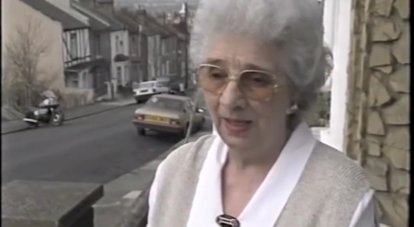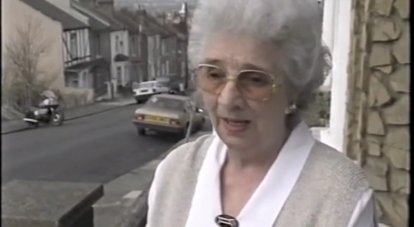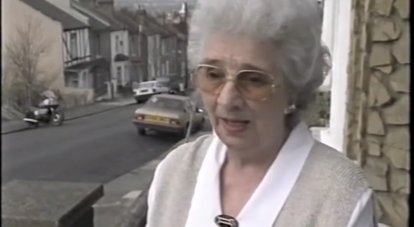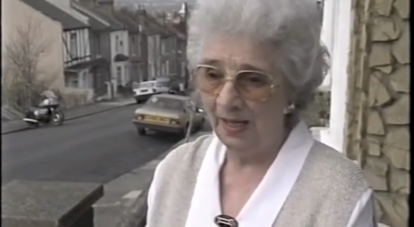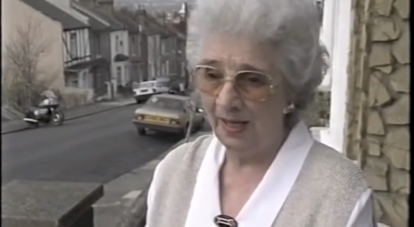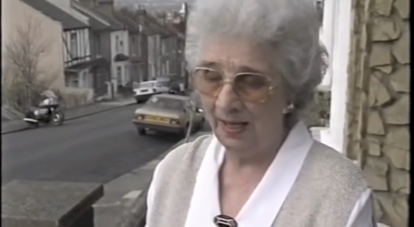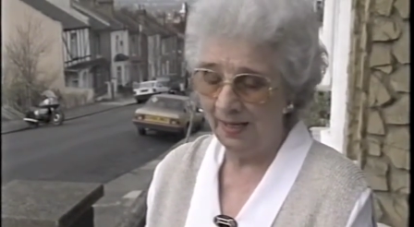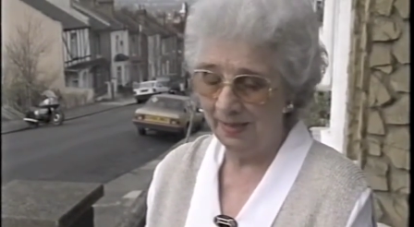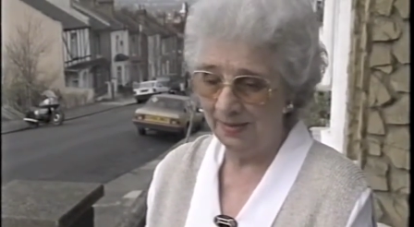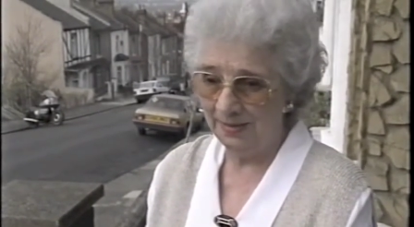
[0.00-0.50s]

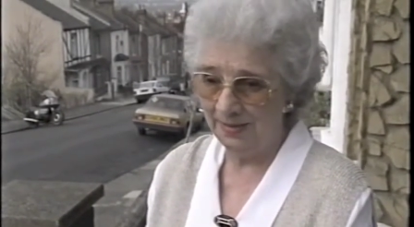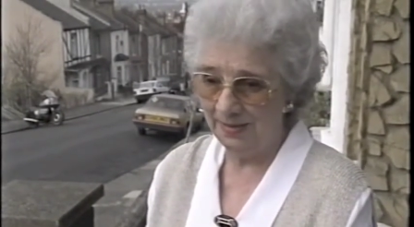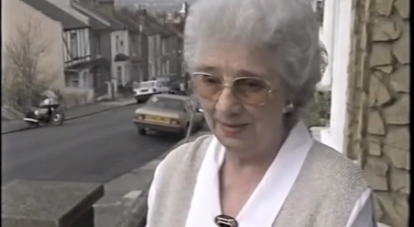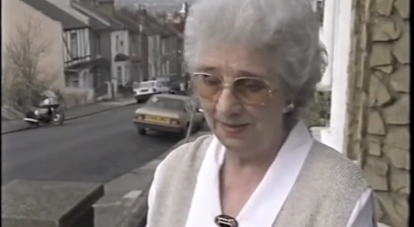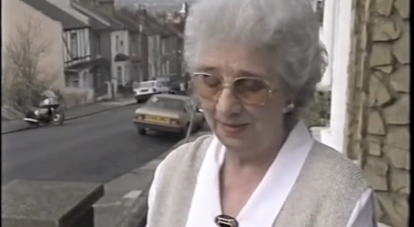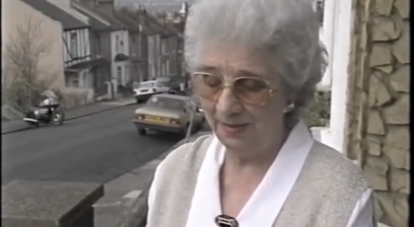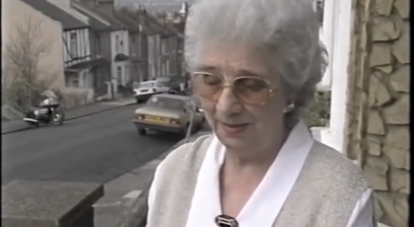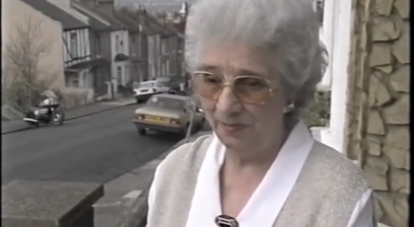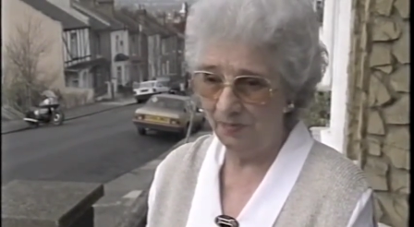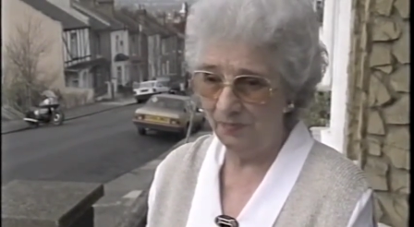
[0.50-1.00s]
and
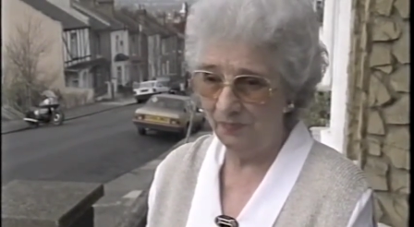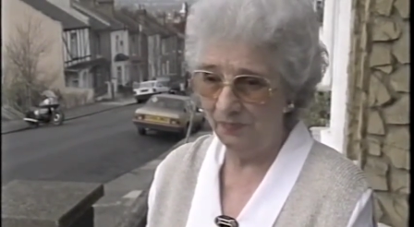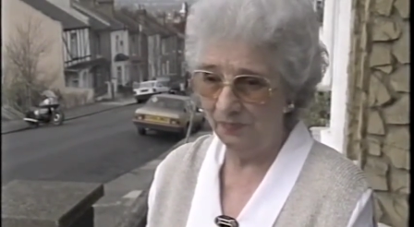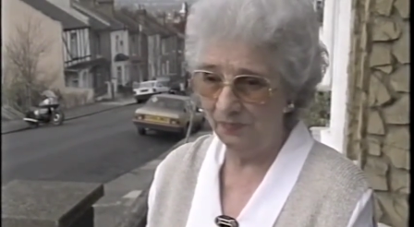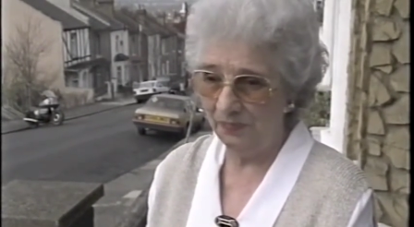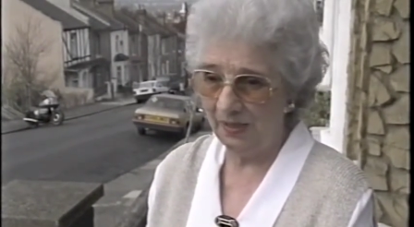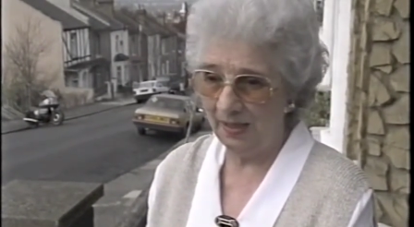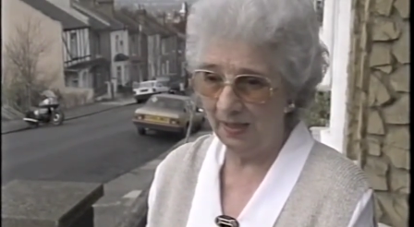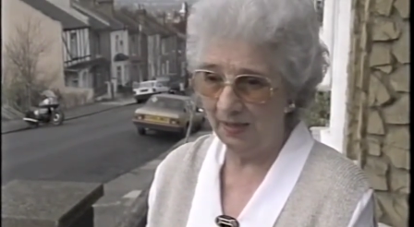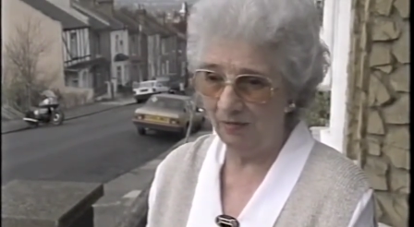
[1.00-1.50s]
um,
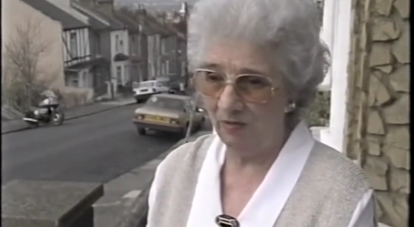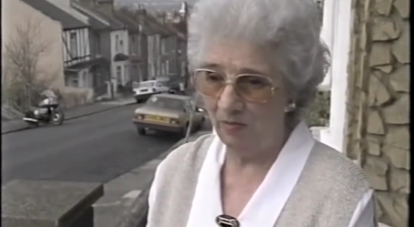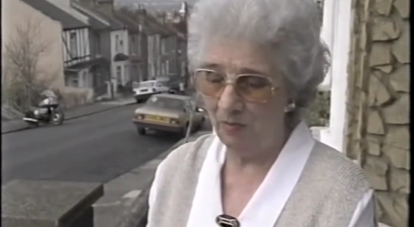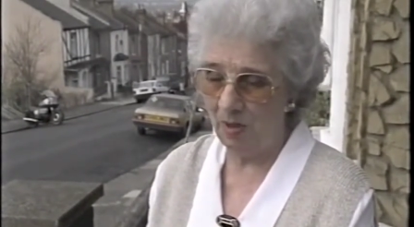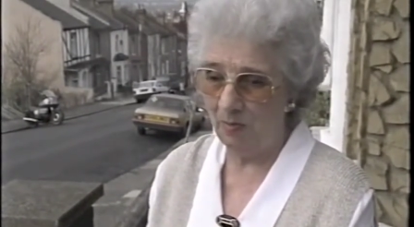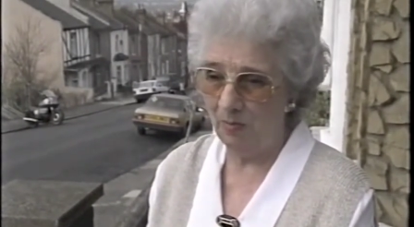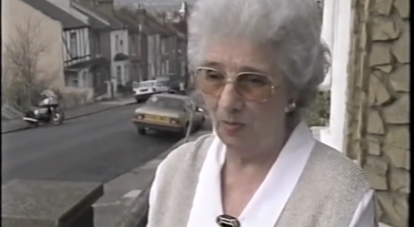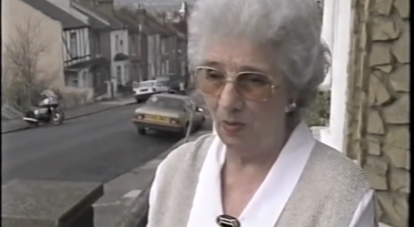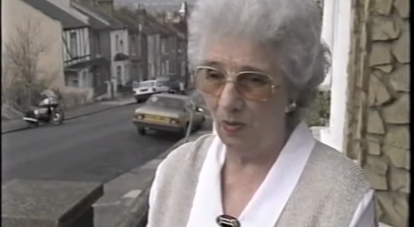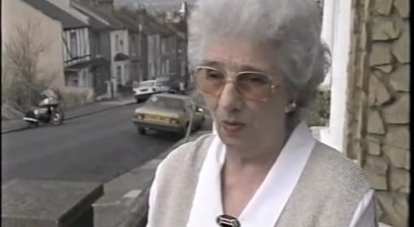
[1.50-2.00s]
I can
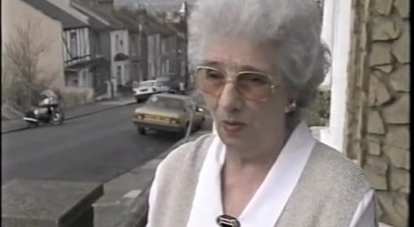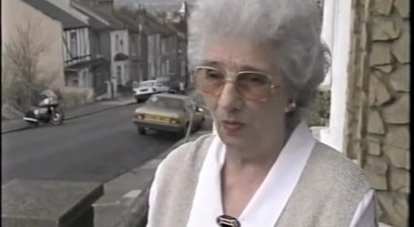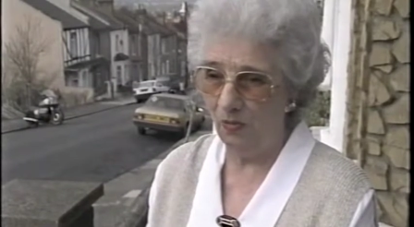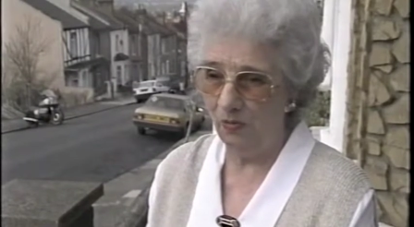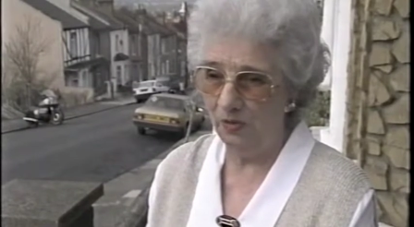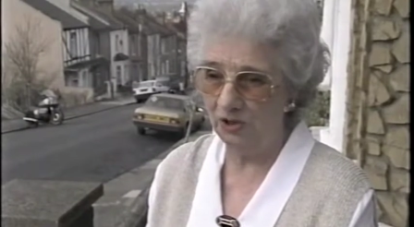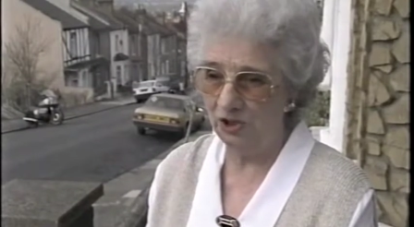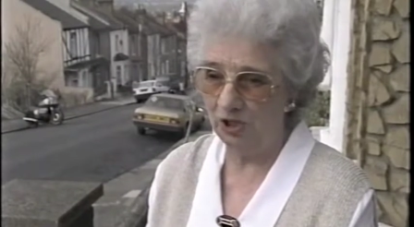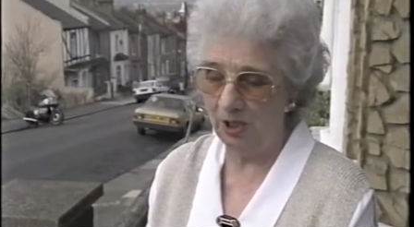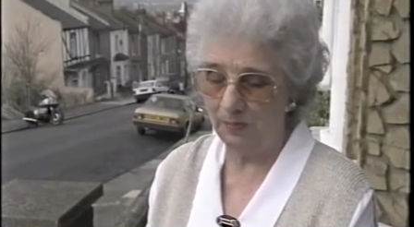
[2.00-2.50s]
remember all
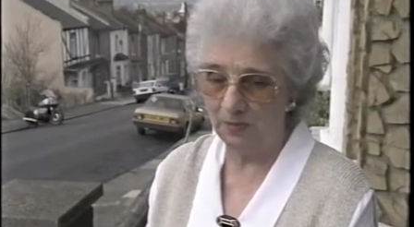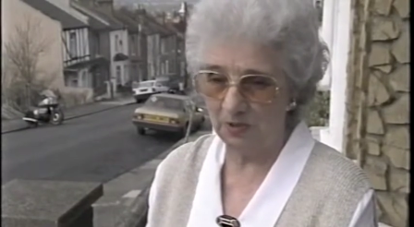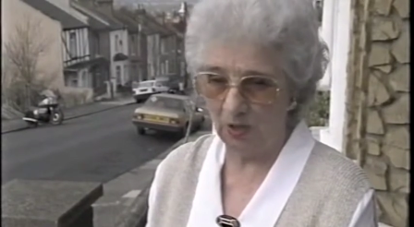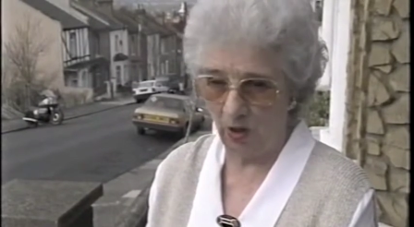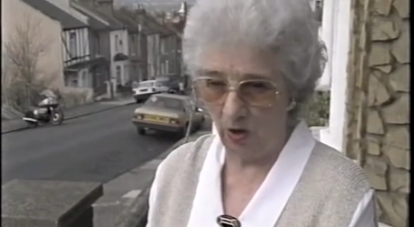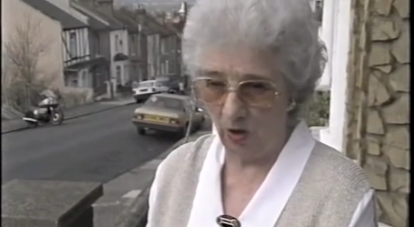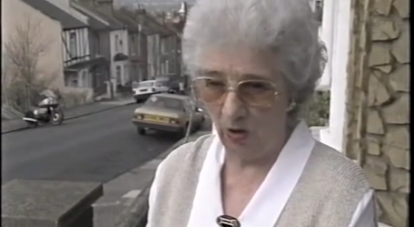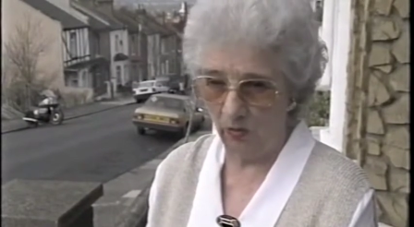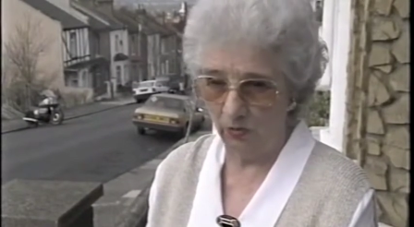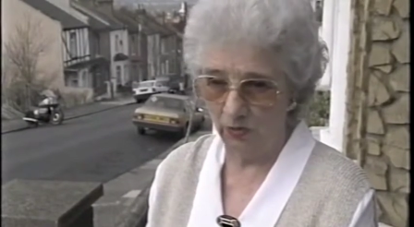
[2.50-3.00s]
the ship's
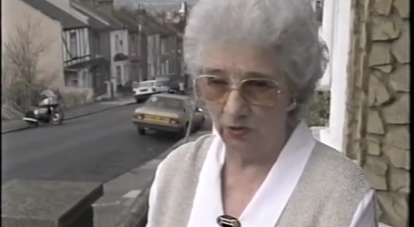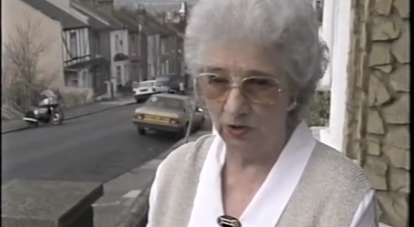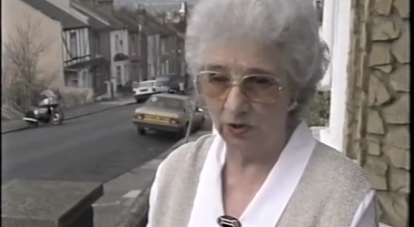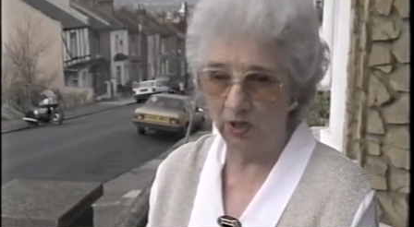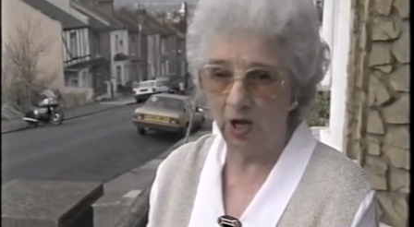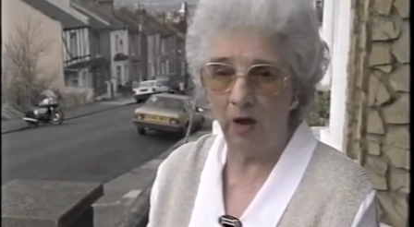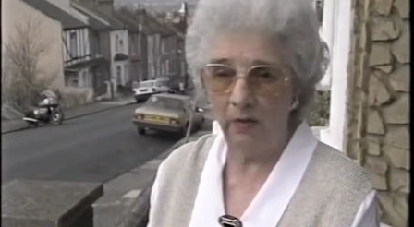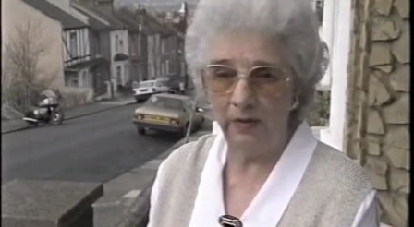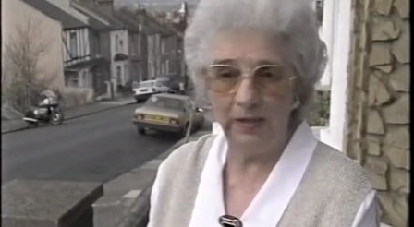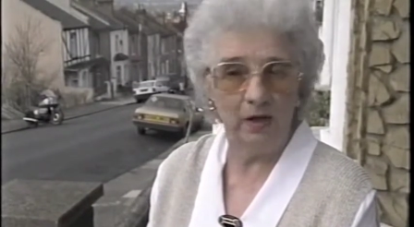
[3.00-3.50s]
horns
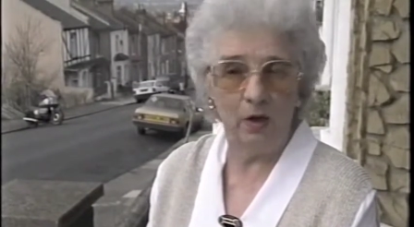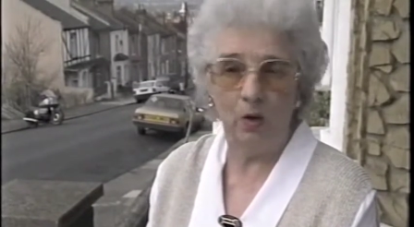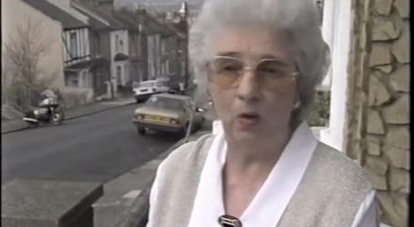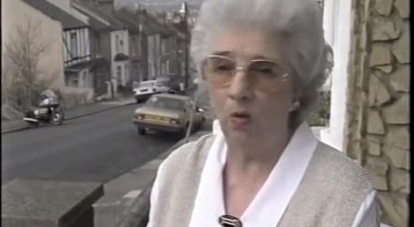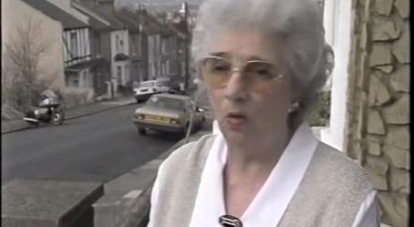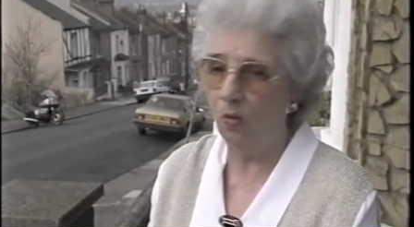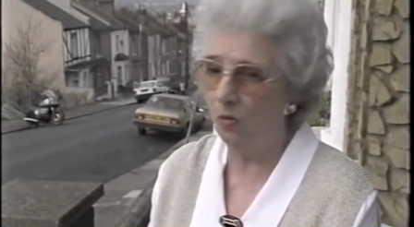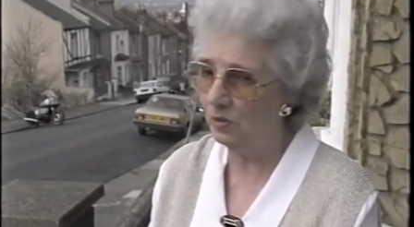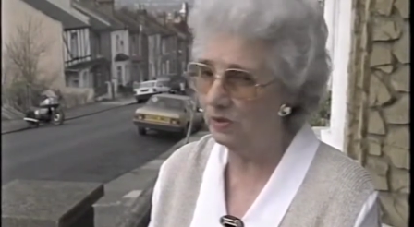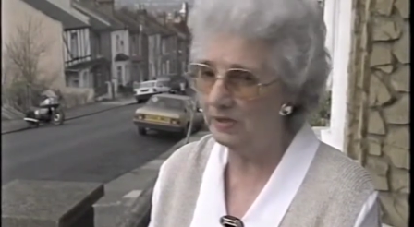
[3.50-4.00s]
going
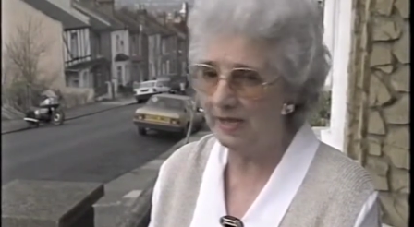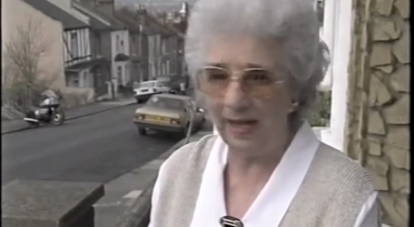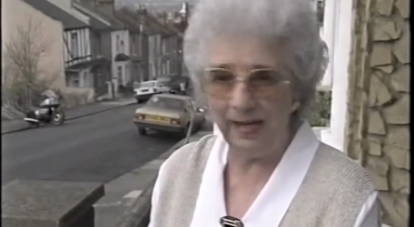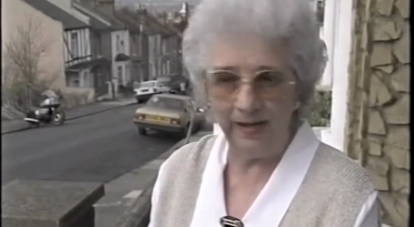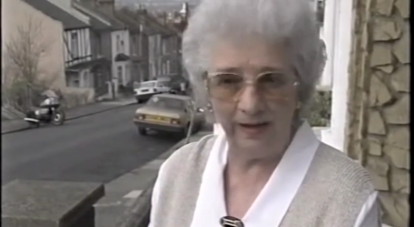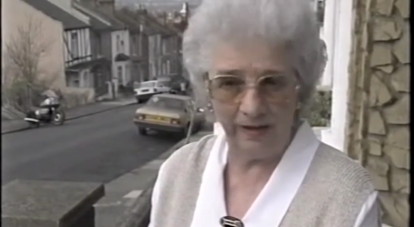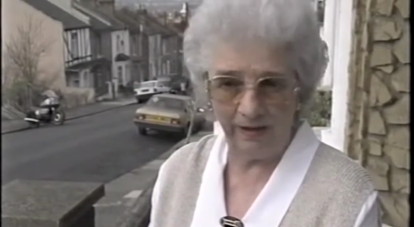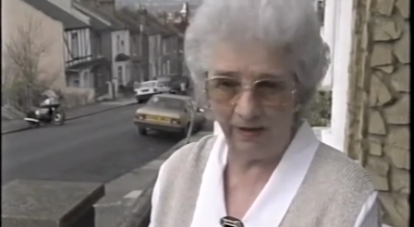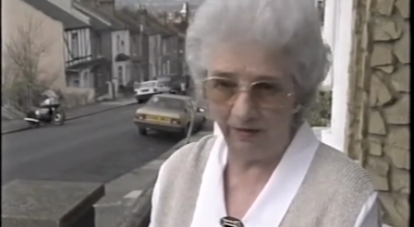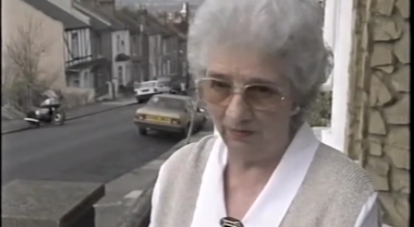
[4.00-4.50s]
all
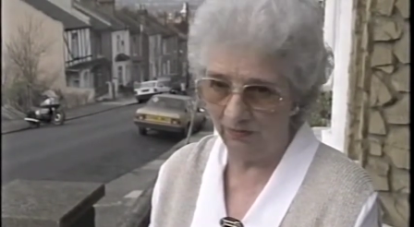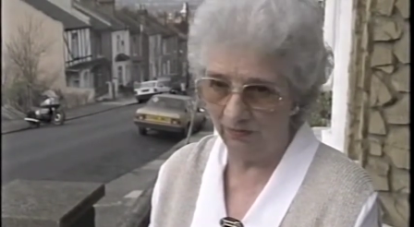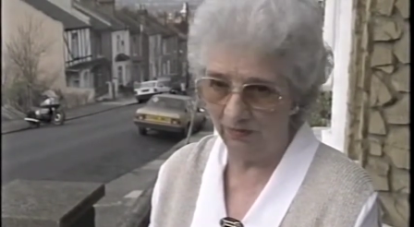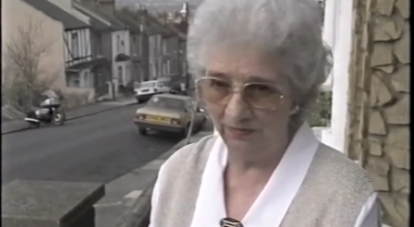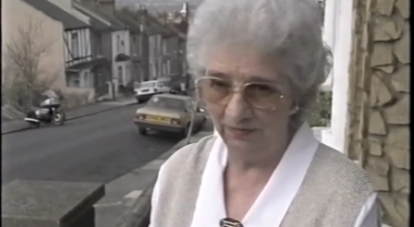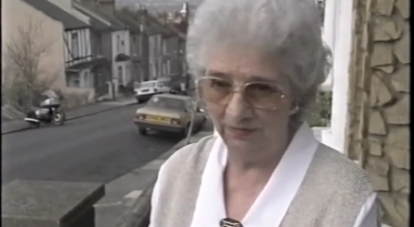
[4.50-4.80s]
day long.